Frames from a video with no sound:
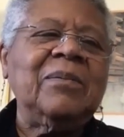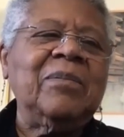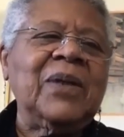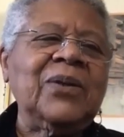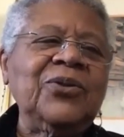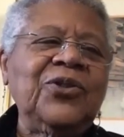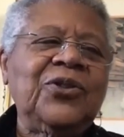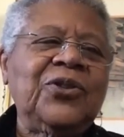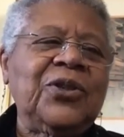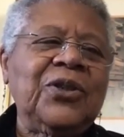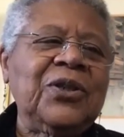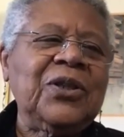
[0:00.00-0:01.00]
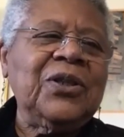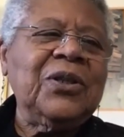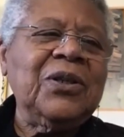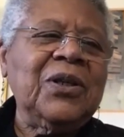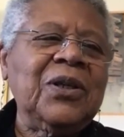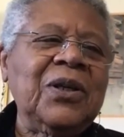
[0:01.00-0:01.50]
most
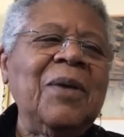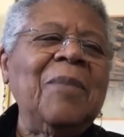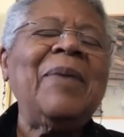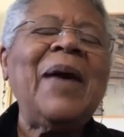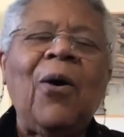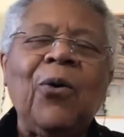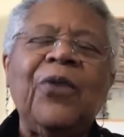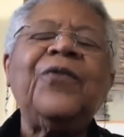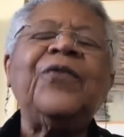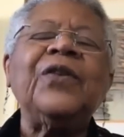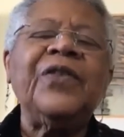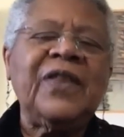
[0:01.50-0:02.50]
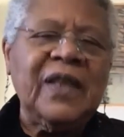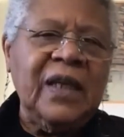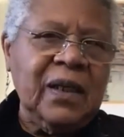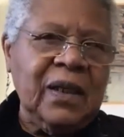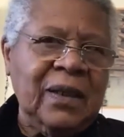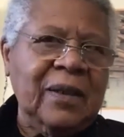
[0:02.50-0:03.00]
powerful thing